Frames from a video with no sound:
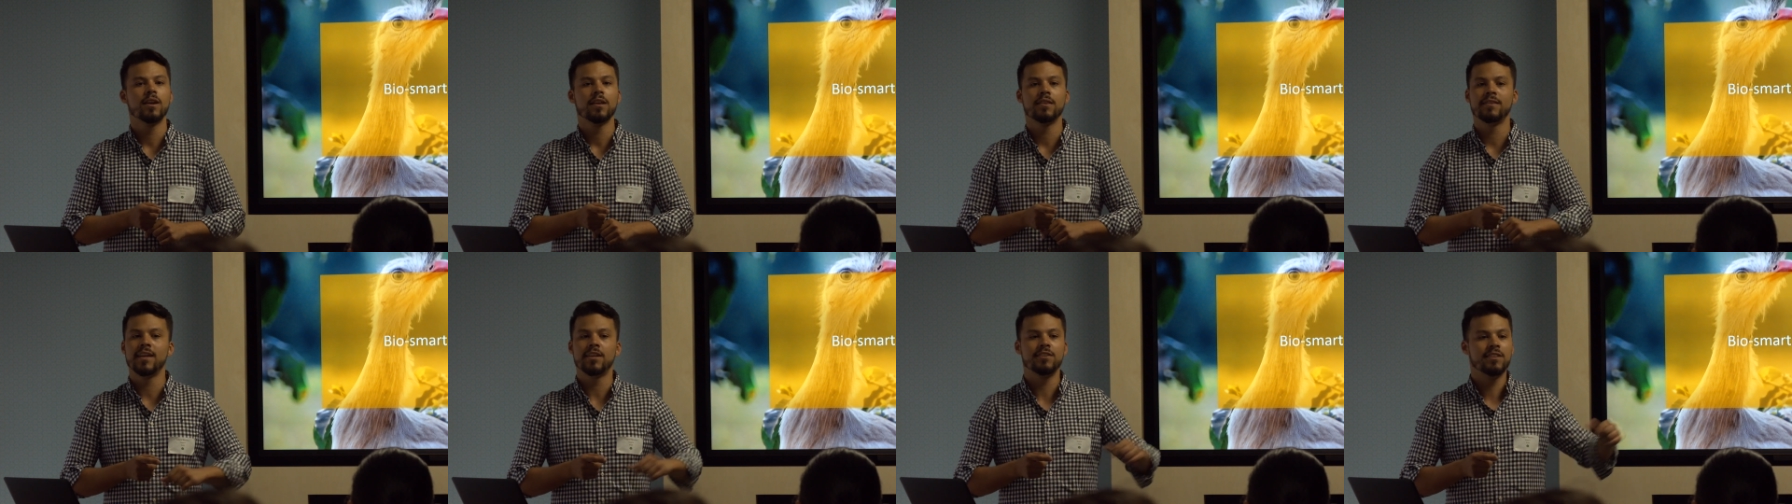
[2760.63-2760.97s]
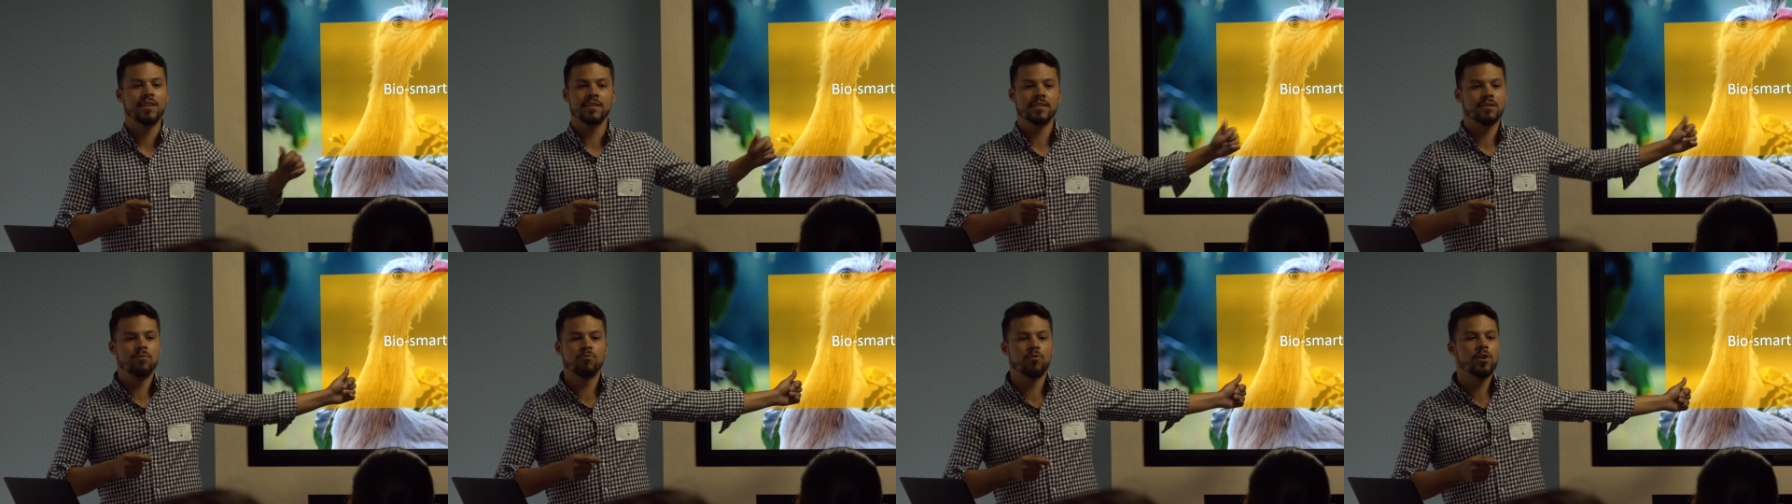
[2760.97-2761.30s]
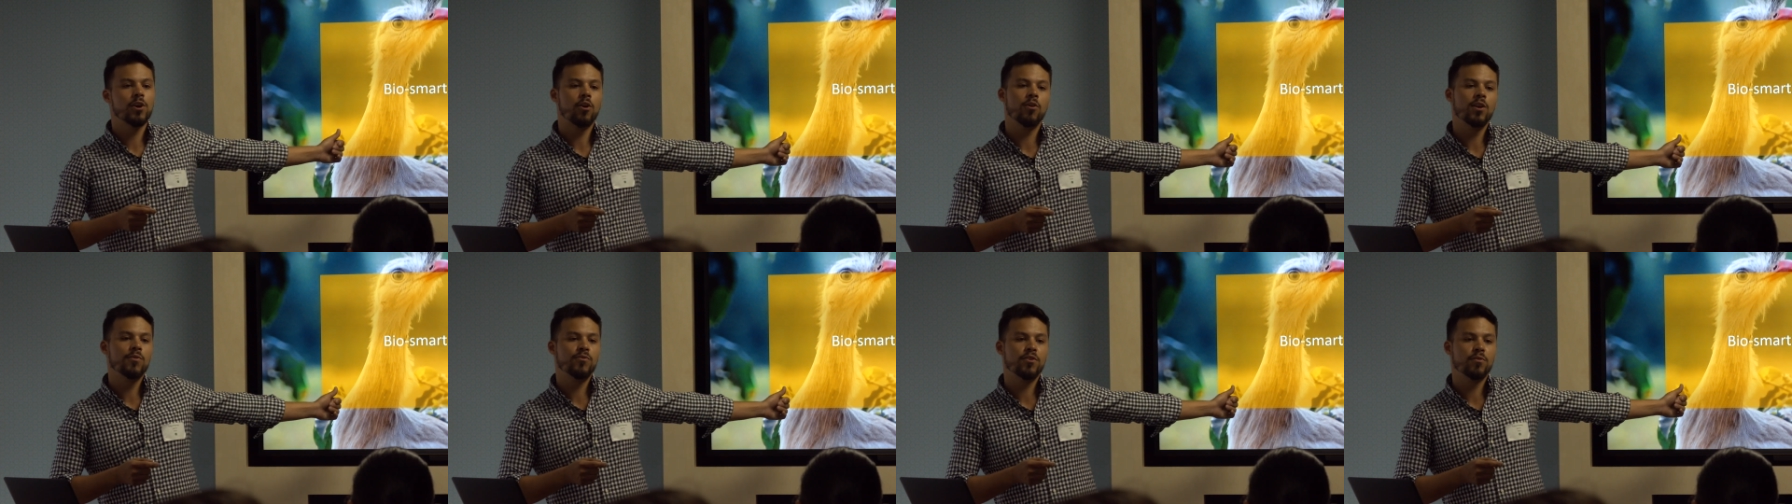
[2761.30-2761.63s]
that doesn't
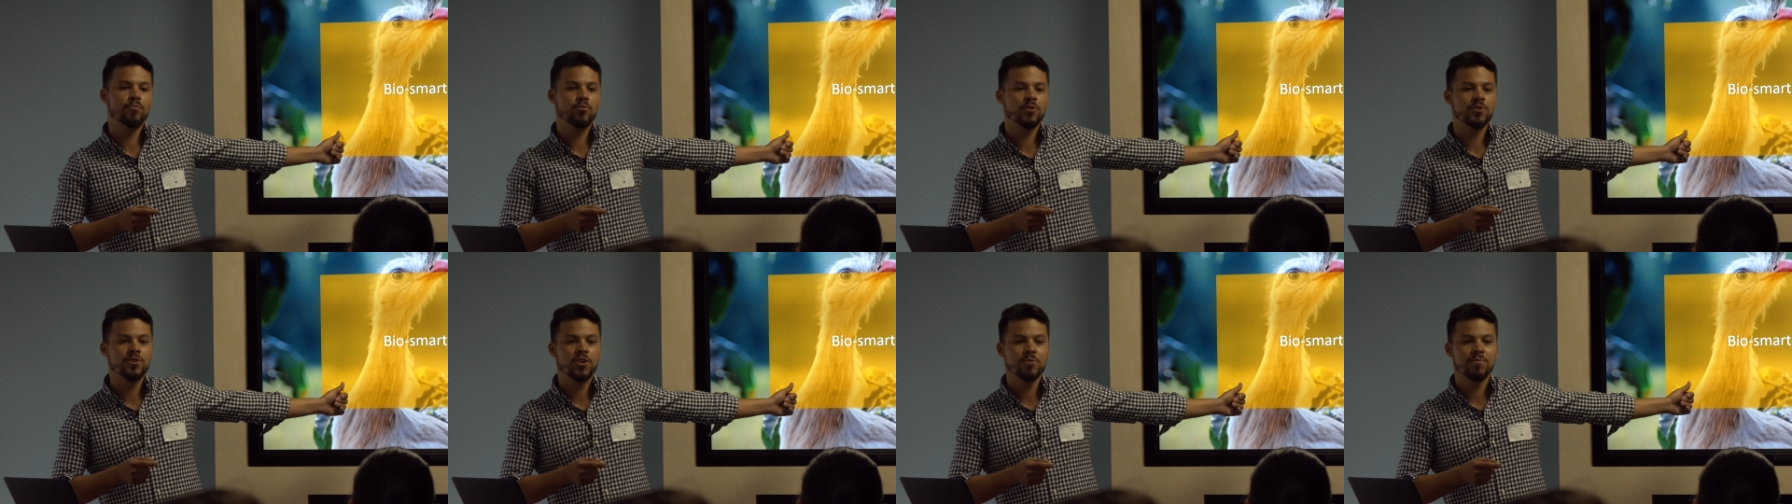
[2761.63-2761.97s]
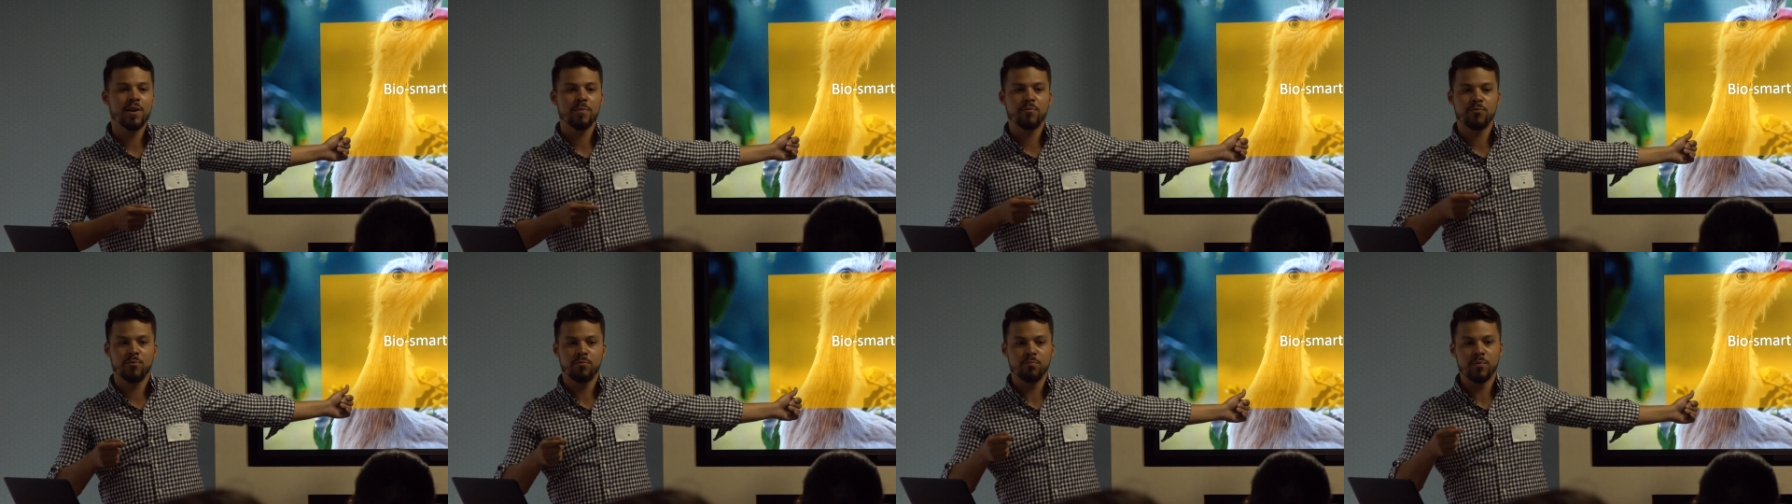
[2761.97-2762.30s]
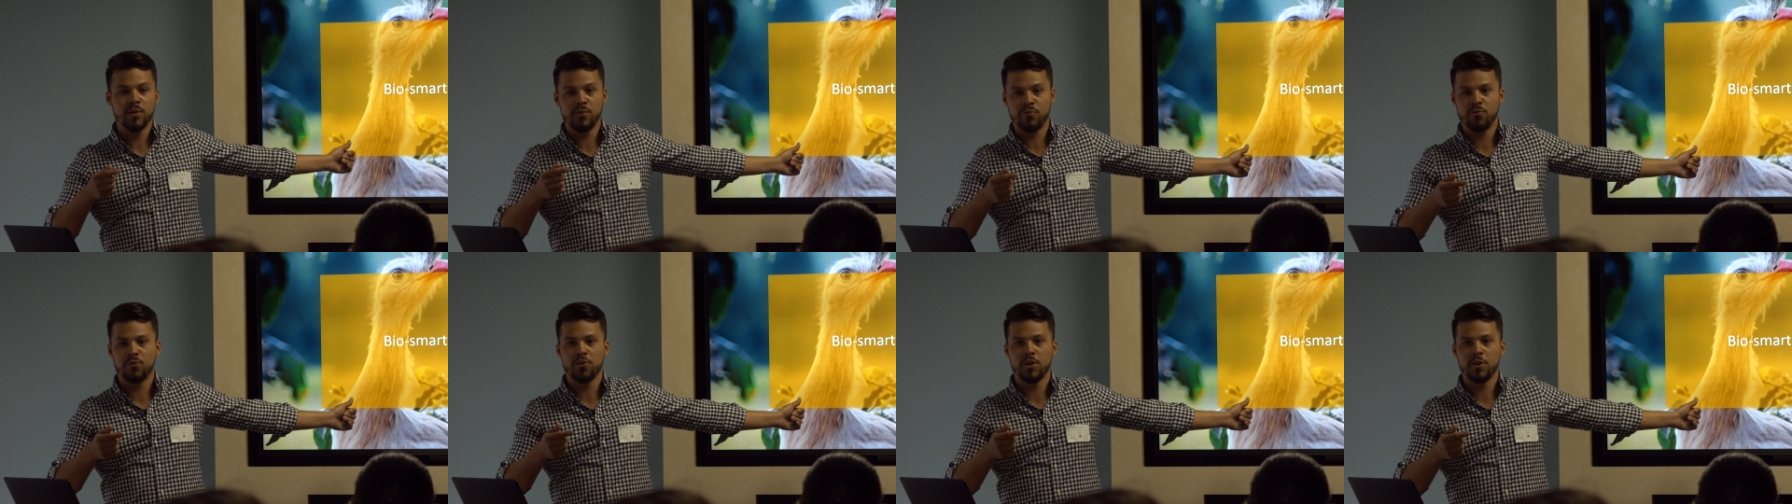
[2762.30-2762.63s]
work only for Brazil,
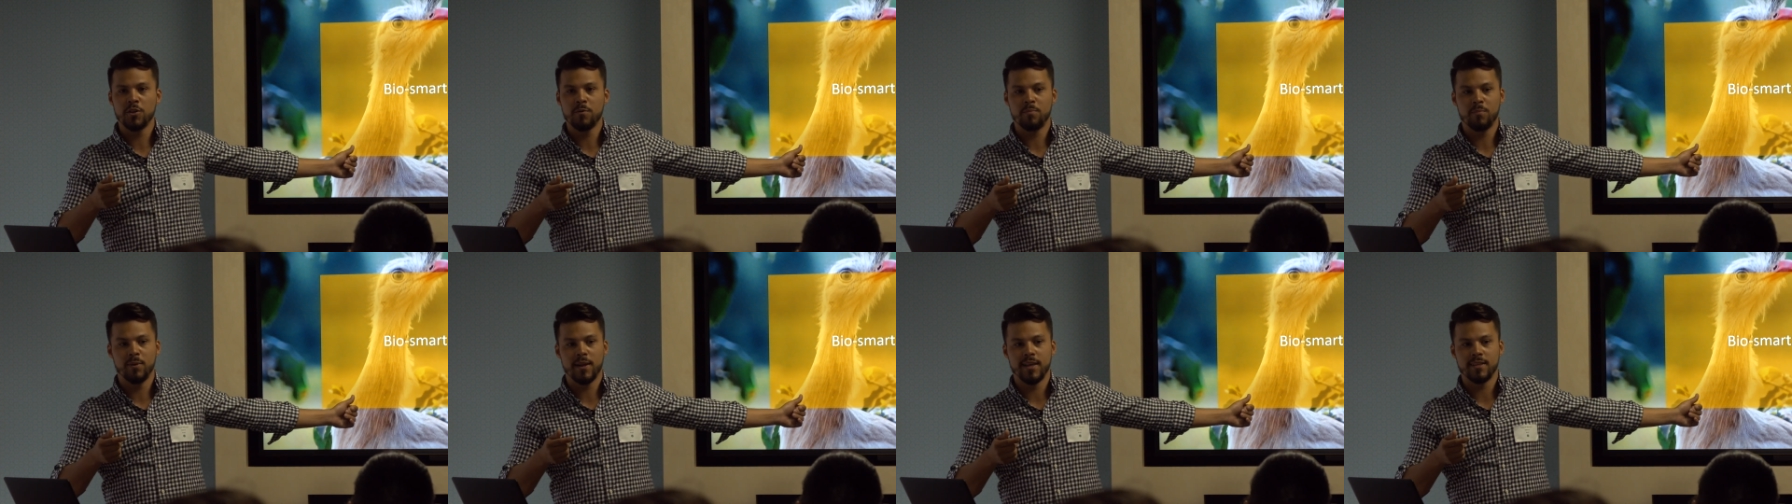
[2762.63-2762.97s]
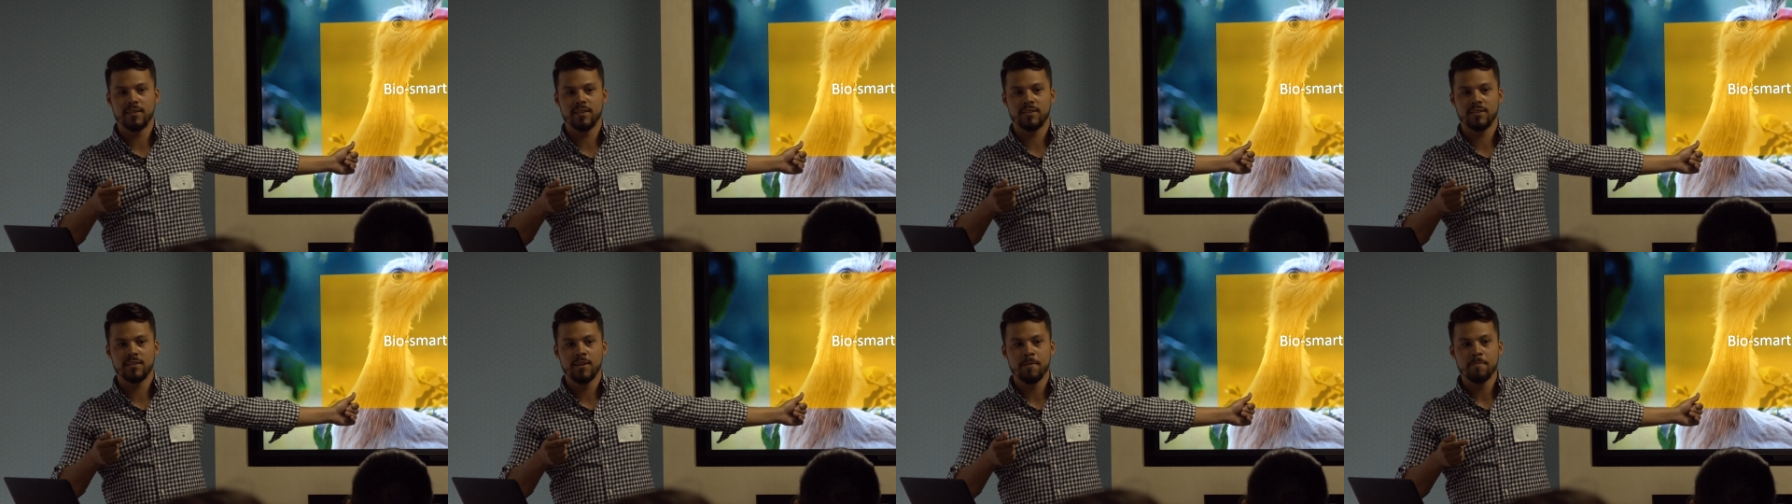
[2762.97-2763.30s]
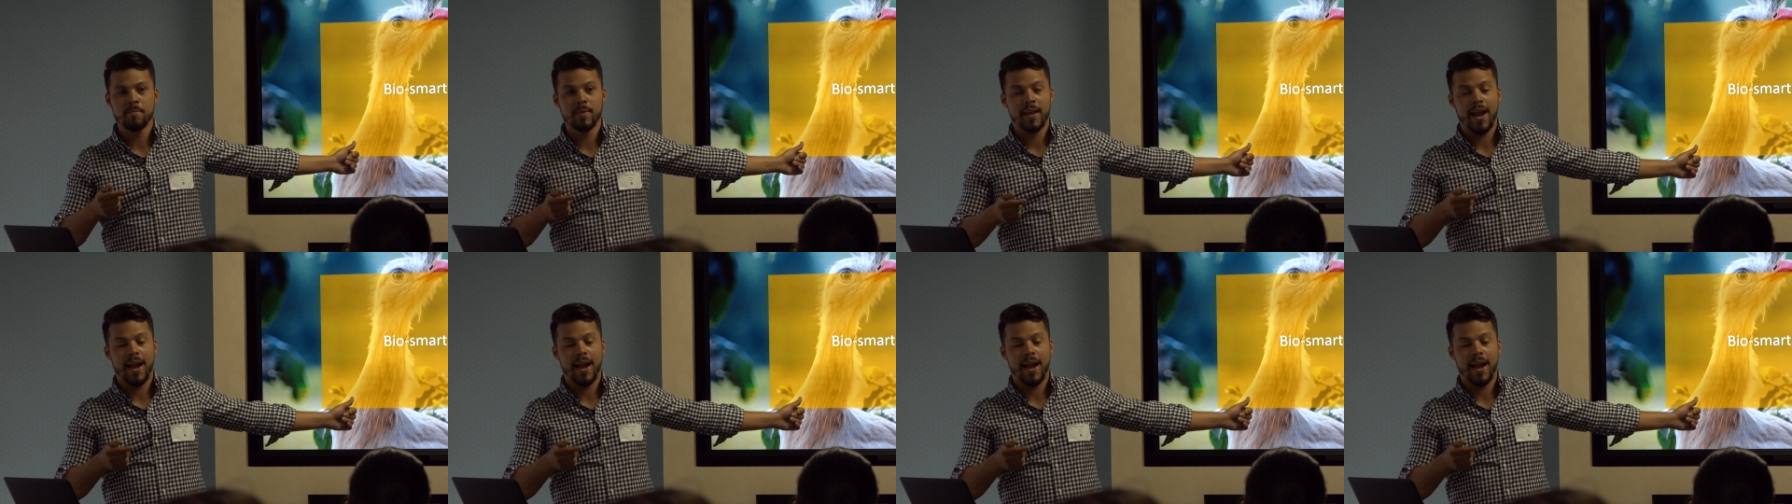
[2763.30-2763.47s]
but for other places.